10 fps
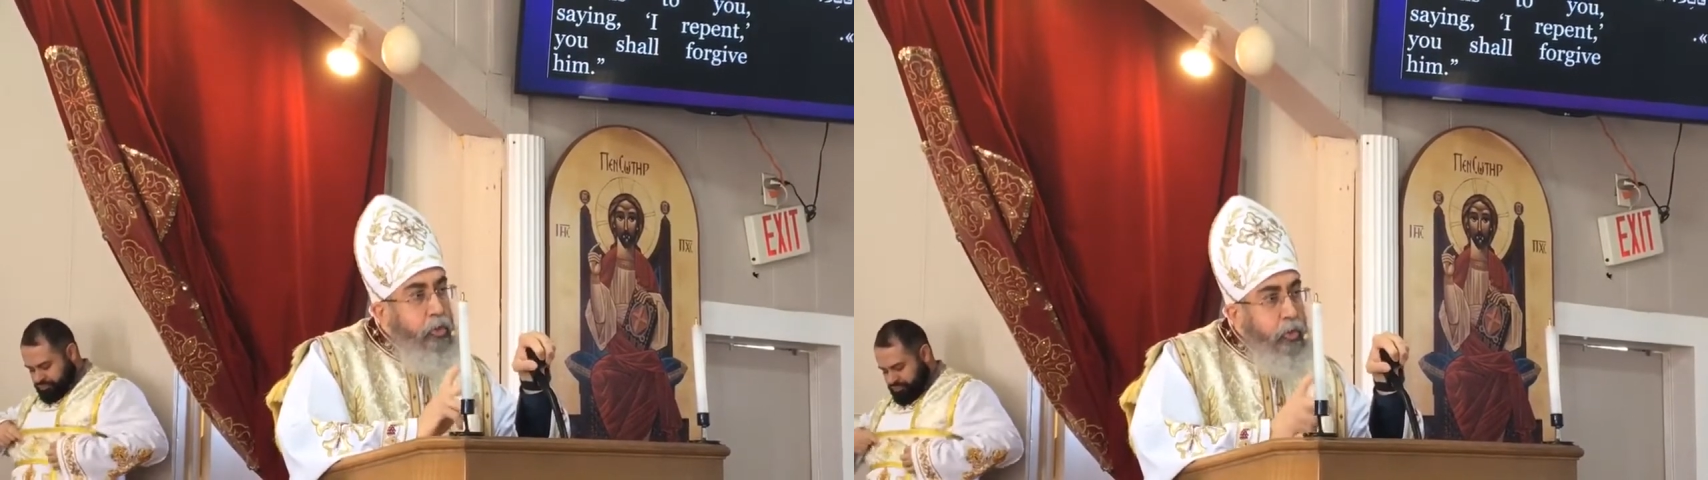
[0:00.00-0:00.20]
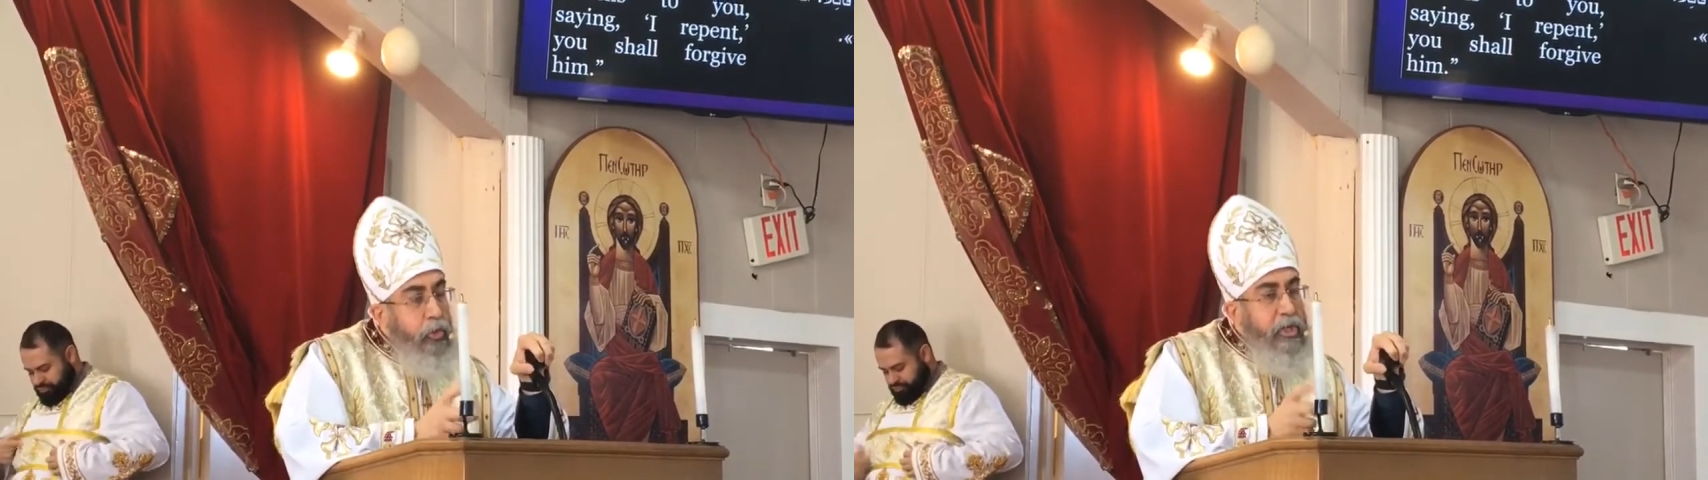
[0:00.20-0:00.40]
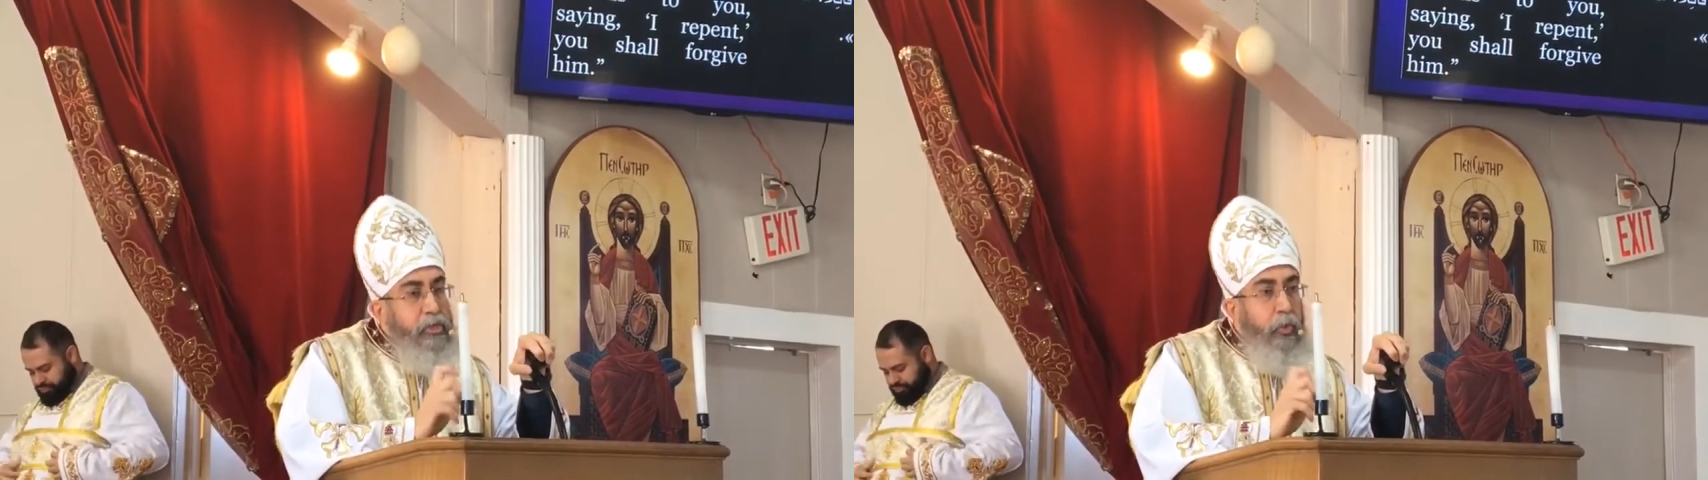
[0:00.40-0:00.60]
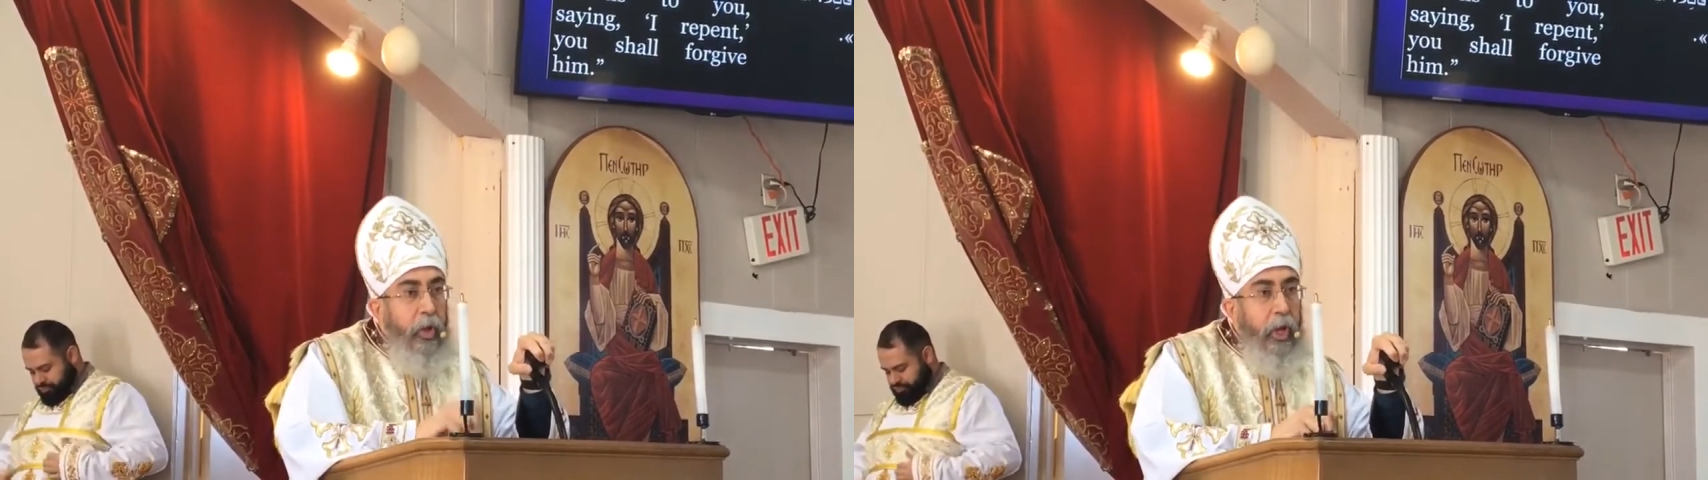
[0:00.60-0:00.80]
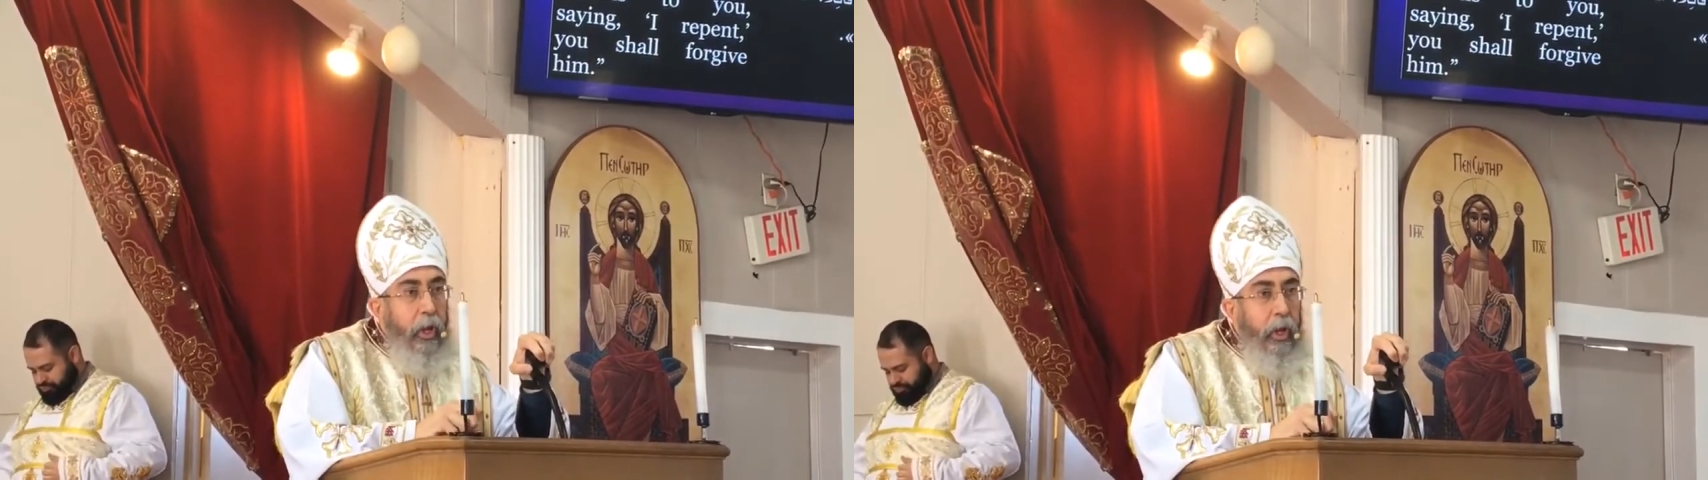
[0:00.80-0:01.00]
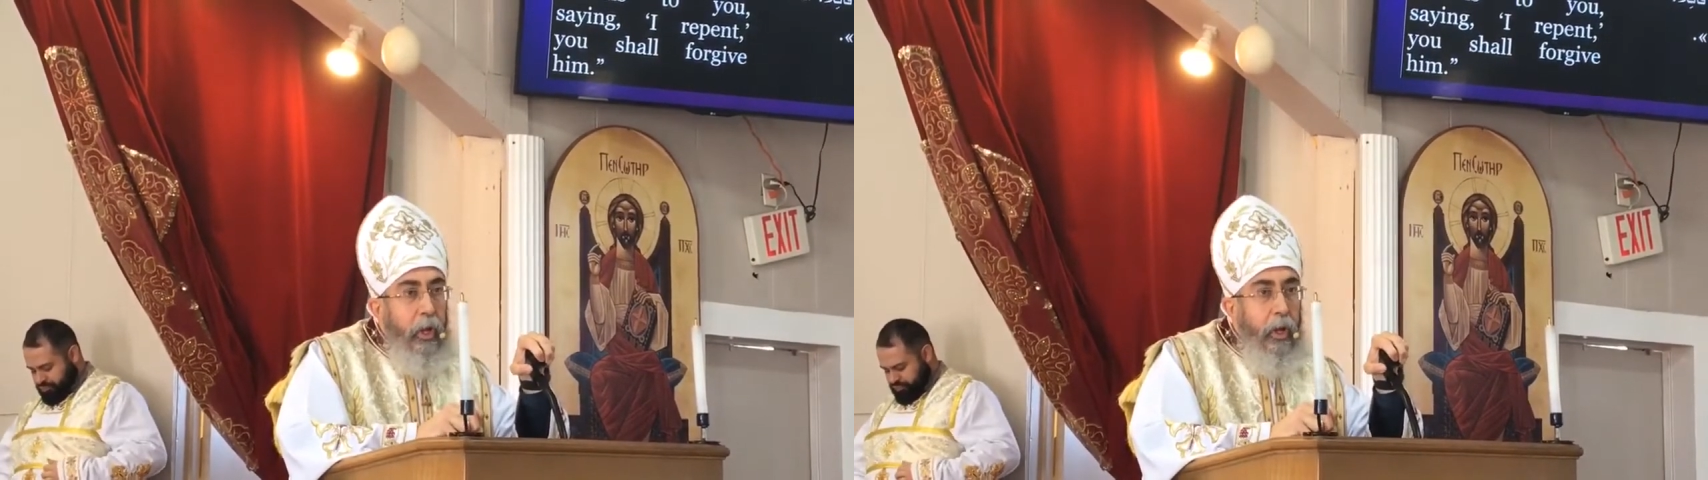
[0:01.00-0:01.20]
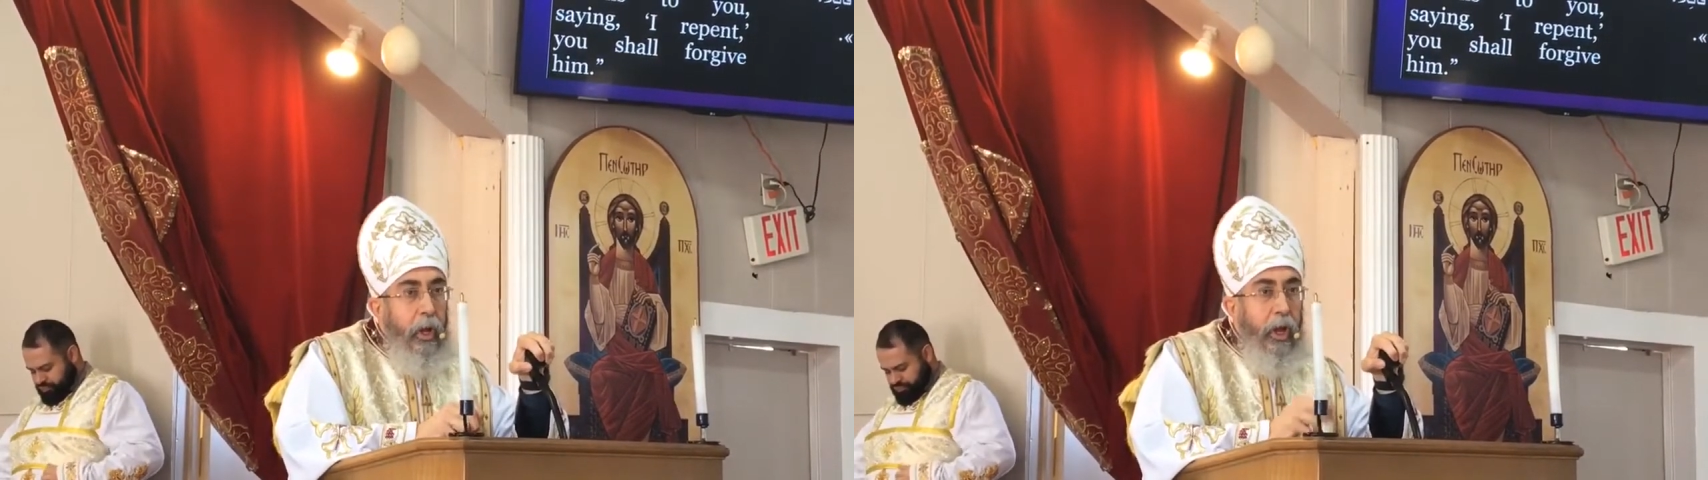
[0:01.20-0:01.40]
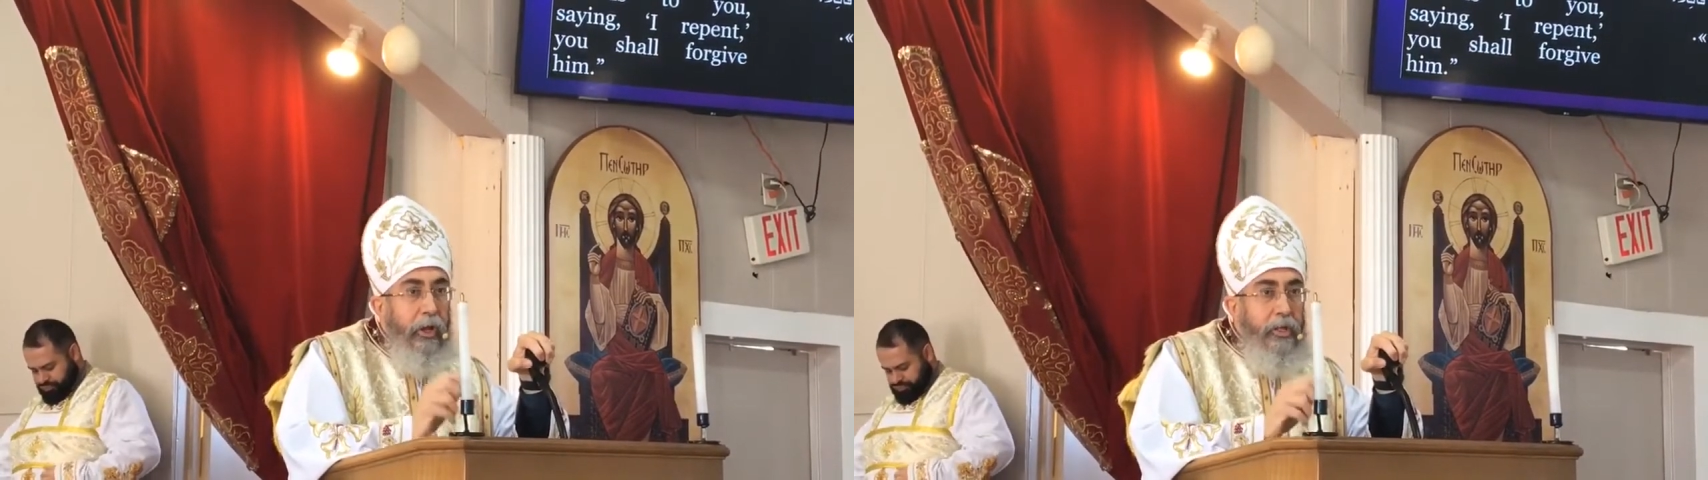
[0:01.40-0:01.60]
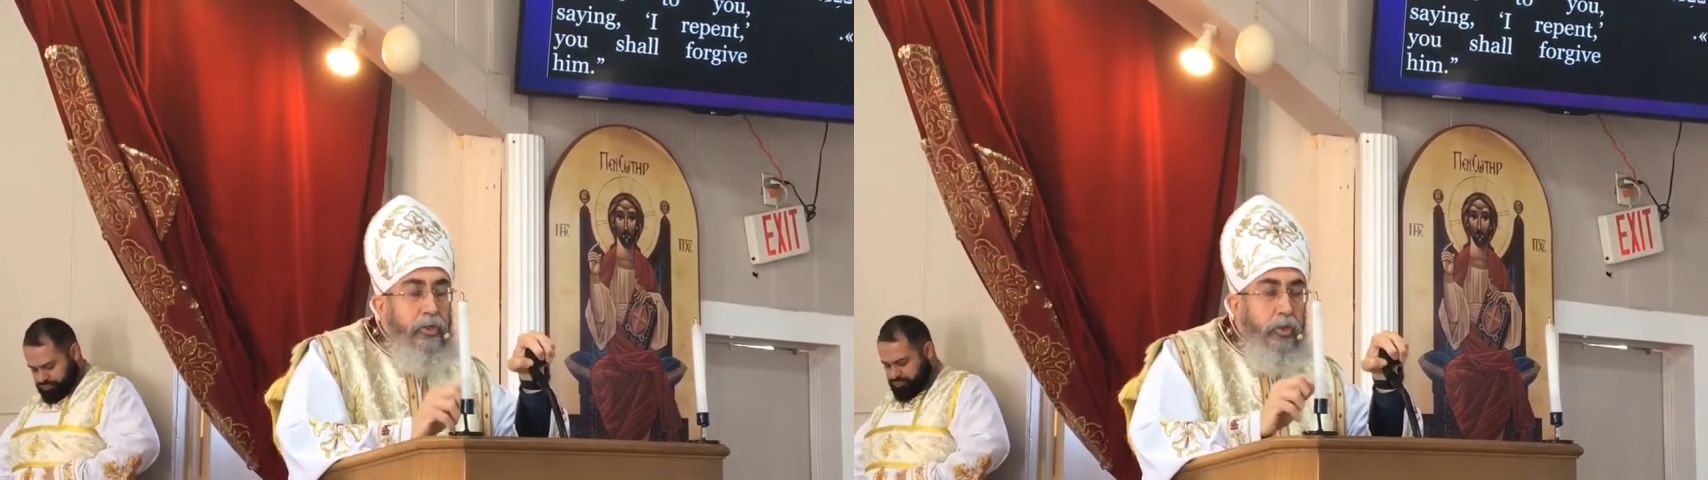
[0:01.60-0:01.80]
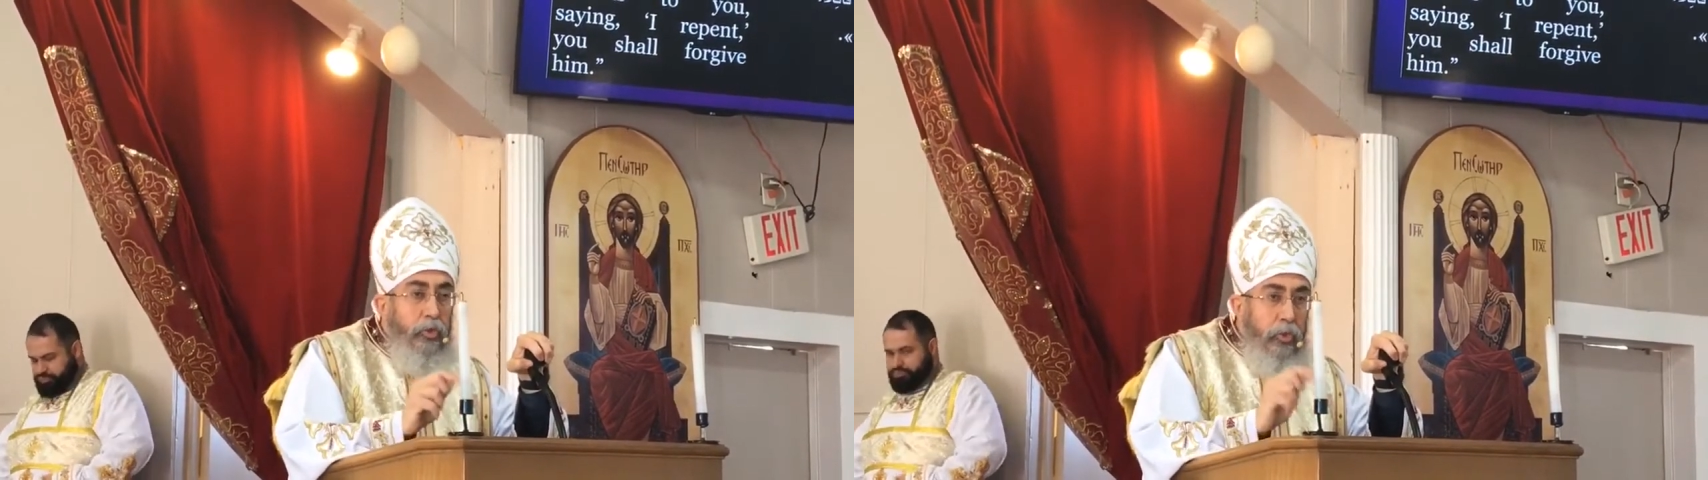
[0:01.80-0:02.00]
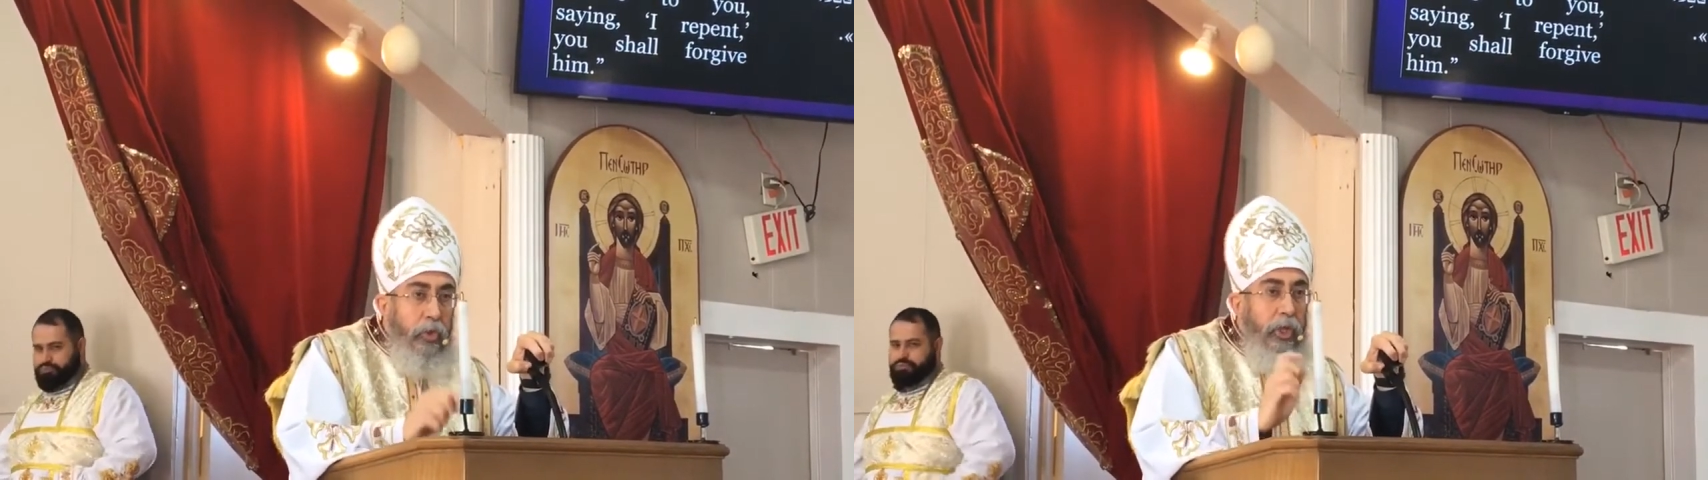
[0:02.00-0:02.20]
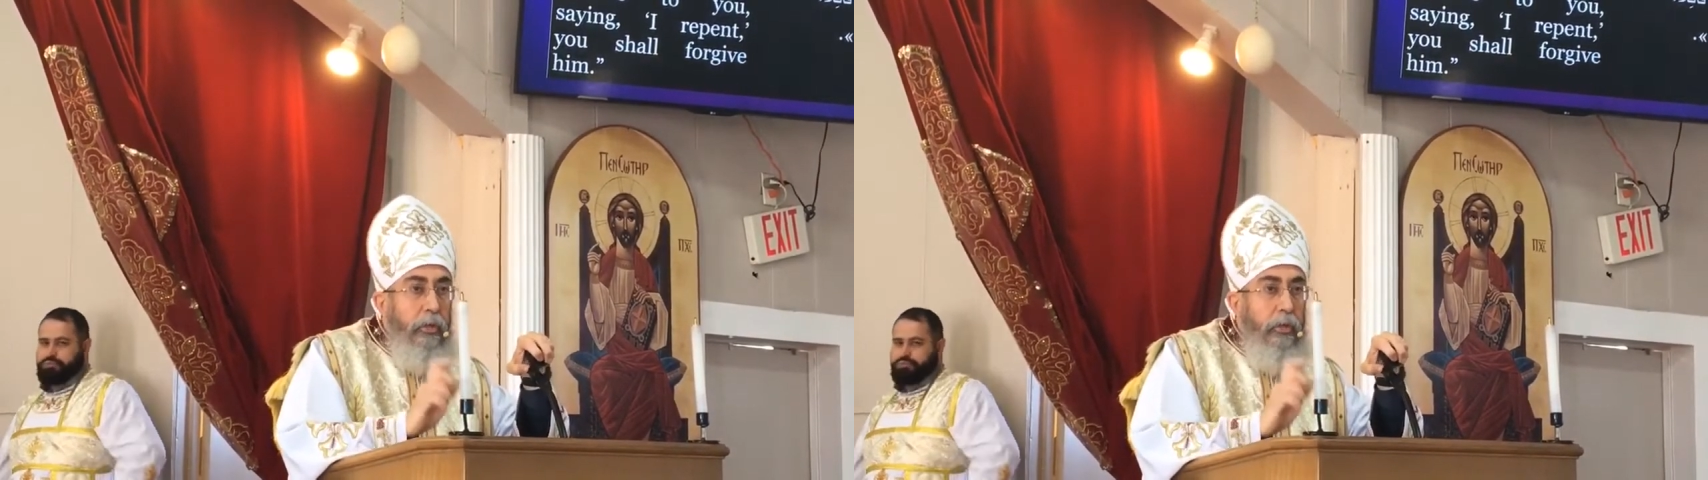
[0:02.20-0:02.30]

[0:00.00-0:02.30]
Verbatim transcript: do His will unless you do